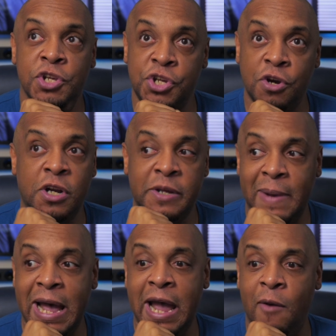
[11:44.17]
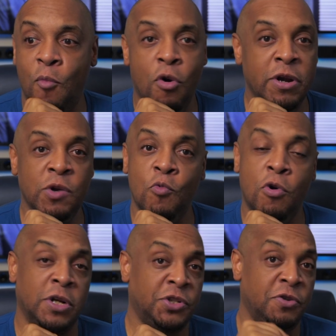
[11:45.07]
you're gonna buy more than
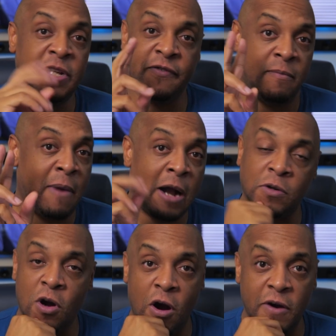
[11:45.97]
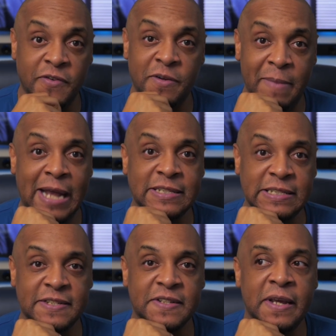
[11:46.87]
1 or 2 different model cars to match
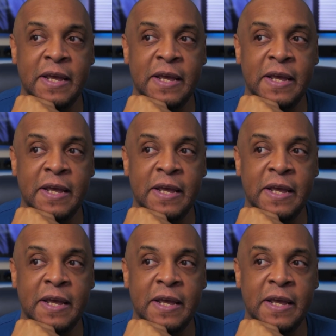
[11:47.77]
this.